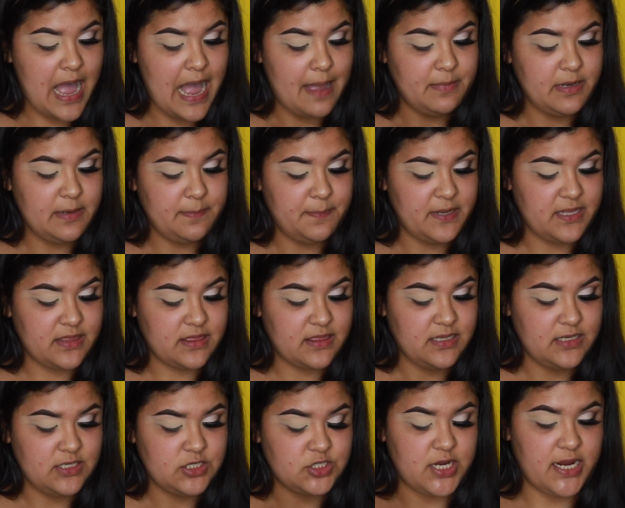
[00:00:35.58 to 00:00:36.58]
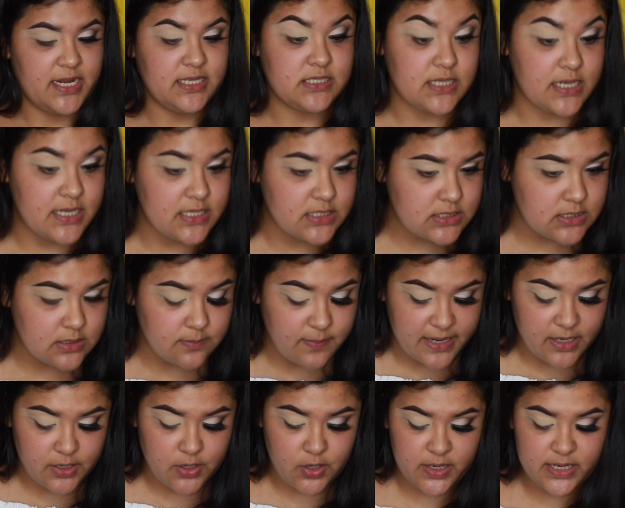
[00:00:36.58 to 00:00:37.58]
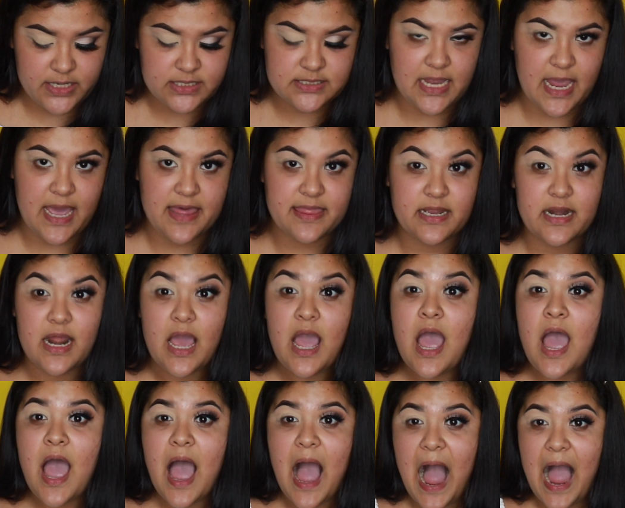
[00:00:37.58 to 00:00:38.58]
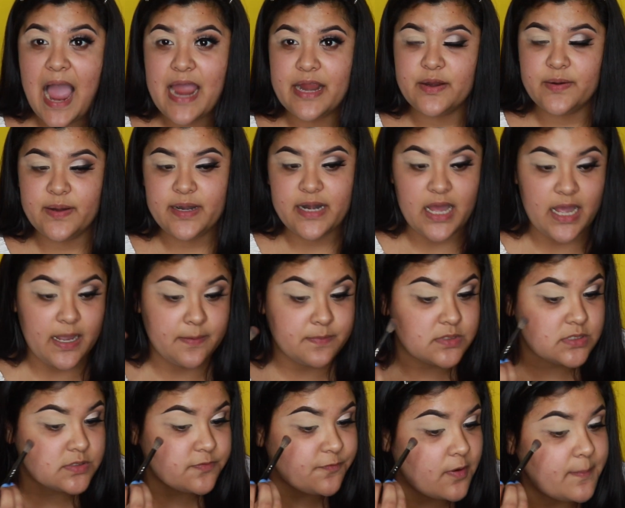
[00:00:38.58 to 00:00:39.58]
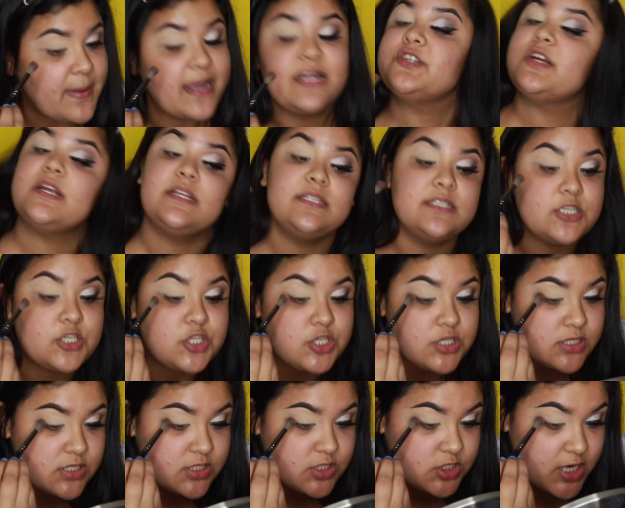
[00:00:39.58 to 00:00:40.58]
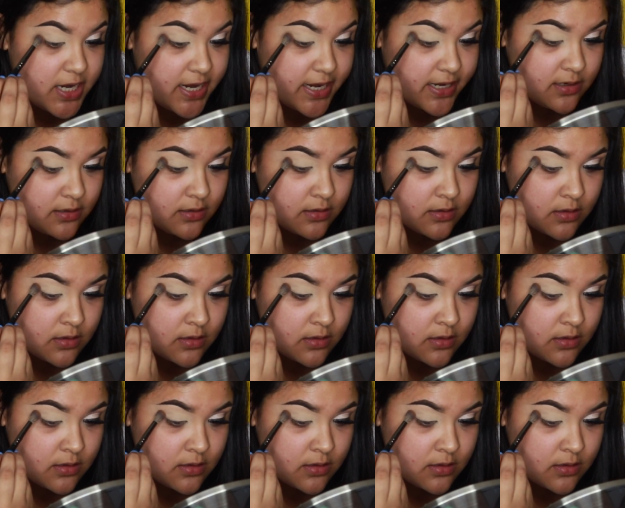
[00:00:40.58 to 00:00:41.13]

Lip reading: I'm gonna put these shades into my crease and then higher it up for my transition shade.